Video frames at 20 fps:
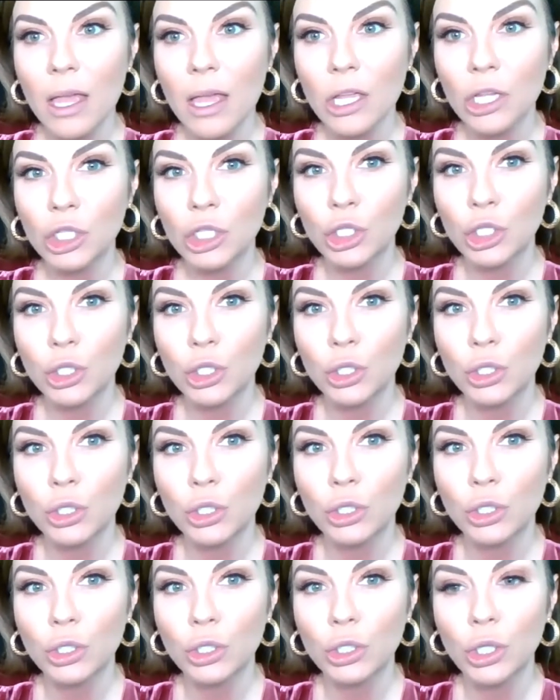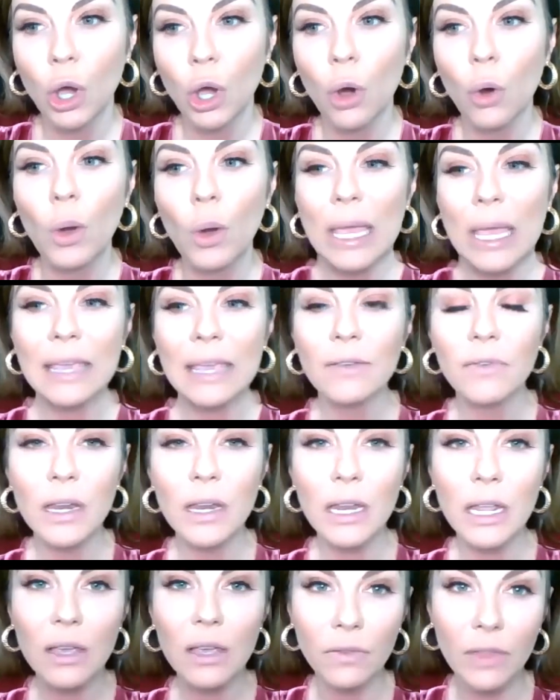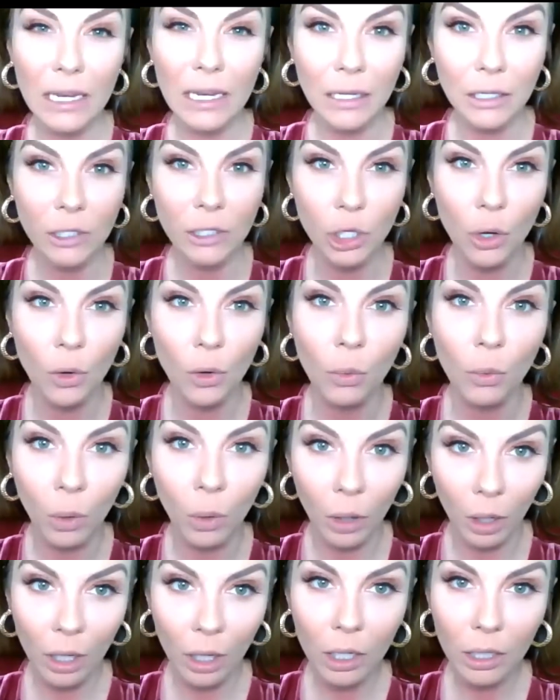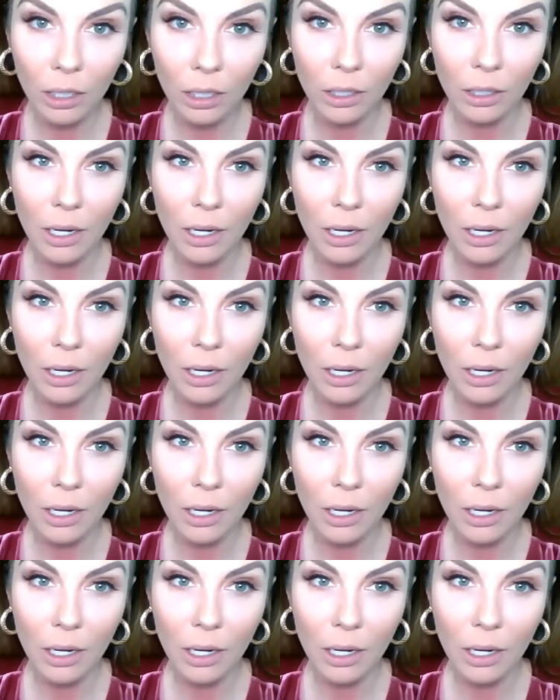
So even if they need to go to work